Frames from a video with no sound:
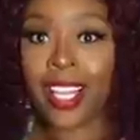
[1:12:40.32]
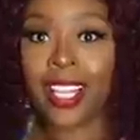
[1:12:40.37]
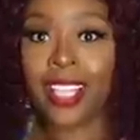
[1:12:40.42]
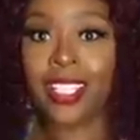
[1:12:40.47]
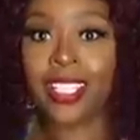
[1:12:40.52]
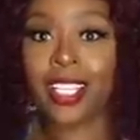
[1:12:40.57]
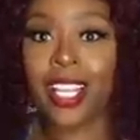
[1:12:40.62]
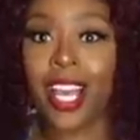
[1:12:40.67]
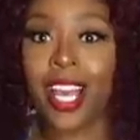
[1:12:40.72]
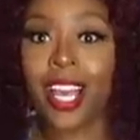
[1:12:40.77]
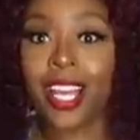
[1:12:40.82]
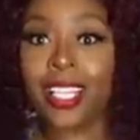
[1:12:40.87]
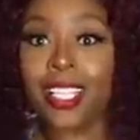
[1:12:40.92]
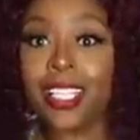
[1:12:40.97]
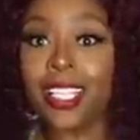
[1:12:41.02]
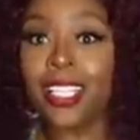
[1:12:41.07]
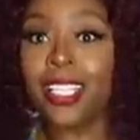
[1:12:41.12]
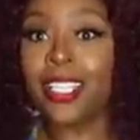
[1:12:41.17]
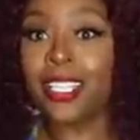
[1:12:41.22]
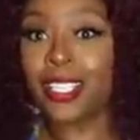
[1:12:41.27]
It's
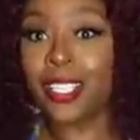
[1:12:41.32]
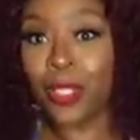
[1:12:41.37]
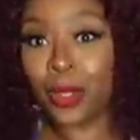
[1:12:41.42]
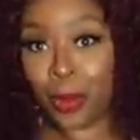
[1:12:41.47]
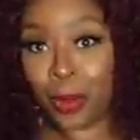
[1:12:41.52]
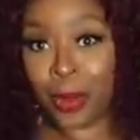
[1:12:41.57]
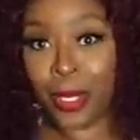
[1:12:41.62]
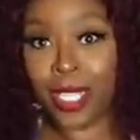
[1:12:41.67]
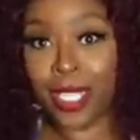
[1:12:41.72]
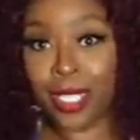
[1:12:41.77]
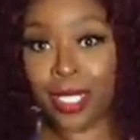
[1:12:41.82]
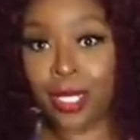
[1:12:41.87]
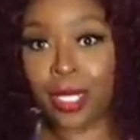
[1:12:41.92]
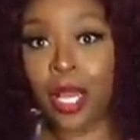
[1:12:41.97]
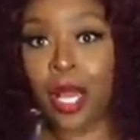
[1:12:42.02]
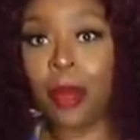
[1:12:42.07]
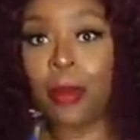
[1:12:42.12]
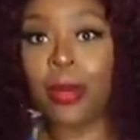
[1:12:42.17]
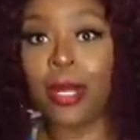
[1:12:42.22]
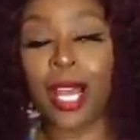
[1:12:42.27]
actually a
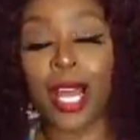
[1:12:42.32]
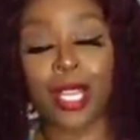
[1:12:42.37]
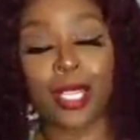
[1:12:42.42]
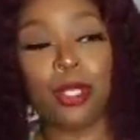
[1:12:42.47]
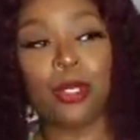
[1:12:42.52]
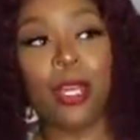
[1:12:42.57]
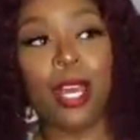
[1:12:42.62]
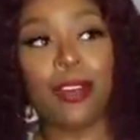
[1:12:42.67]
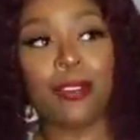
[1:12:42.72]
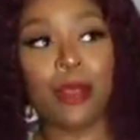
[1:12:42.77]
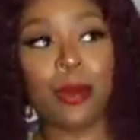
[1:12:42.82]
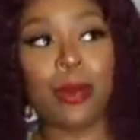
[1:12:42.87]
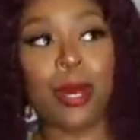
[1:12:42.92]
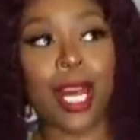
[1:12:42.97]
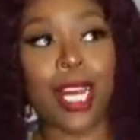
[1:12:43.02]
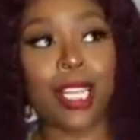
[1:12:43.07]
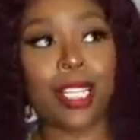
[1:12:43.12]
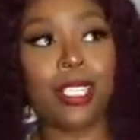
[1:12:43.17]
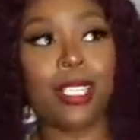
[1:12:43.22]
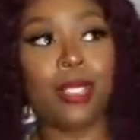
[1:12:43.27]
two-piece, but I do have the
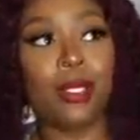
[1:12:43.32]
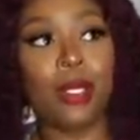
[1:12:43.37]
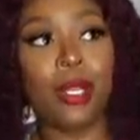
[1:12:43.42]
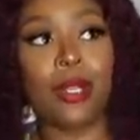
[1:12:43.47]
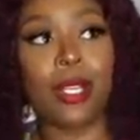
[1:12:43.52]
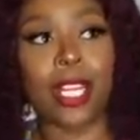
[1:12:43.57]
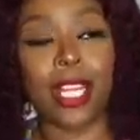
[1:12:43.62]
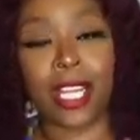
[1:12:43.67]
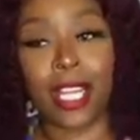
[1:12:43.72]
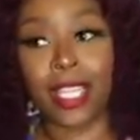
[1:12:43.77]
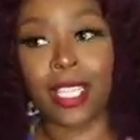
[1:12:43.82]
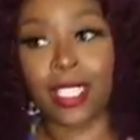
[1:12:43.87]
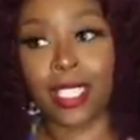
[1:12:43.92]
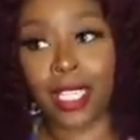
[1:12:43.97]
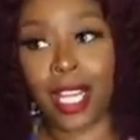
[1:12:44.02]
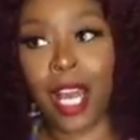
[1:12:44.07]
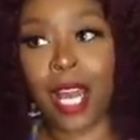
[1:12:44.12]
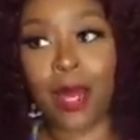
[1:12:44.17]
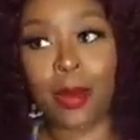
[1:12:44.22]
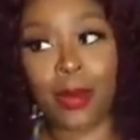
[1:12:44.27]
bodysuit on the
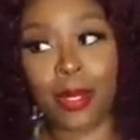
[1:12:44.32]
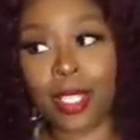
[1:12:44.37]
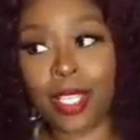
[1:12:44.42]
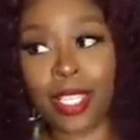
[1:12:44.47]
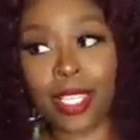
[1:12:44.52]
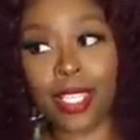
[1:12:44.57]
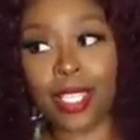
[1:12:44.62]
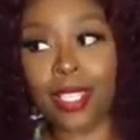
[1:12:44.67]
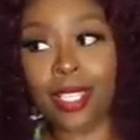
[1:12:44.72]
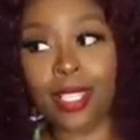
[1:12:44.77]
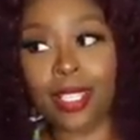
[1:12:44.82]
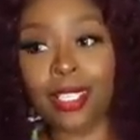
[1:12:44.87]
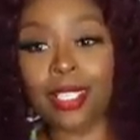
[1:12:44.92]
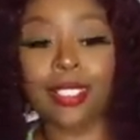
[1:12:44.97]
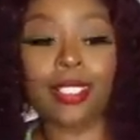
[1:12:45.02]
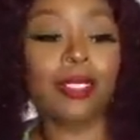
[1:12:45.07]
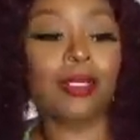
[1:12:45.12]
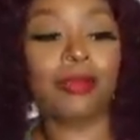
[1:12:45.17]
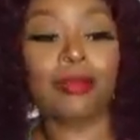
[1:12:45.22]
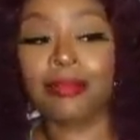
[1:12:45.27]
outside
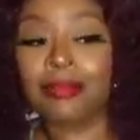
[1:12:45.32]
because